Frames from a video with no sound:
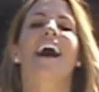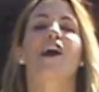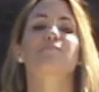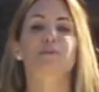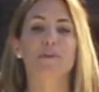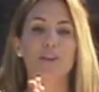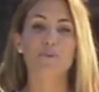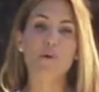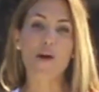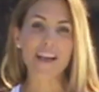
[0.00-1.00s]
I hope to bring
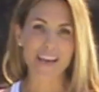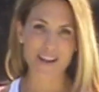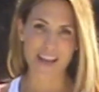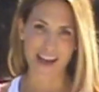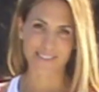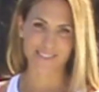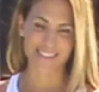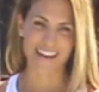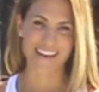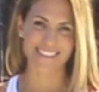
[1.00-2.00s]
you more HIIT
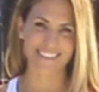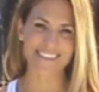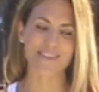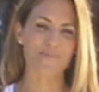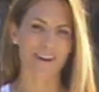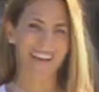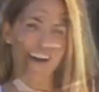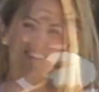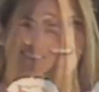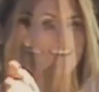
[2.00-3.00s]
exercises and
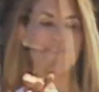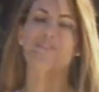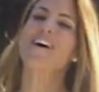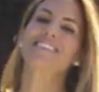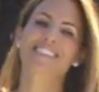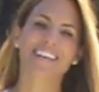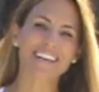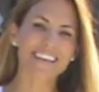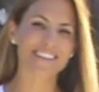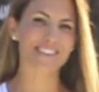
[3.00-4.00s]
workouts. Thank you for
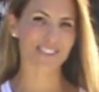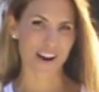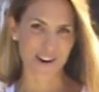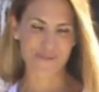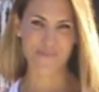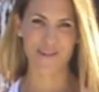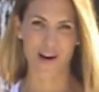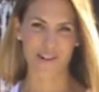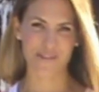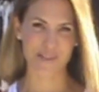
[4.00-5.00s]
watching. This is Jonna from
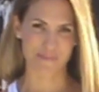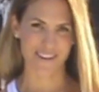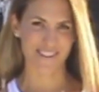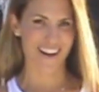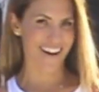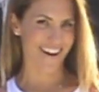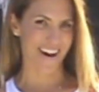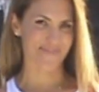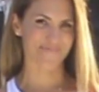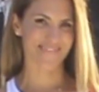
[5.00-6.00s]

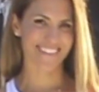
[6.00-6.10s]
InAllOfHerSplendor.com.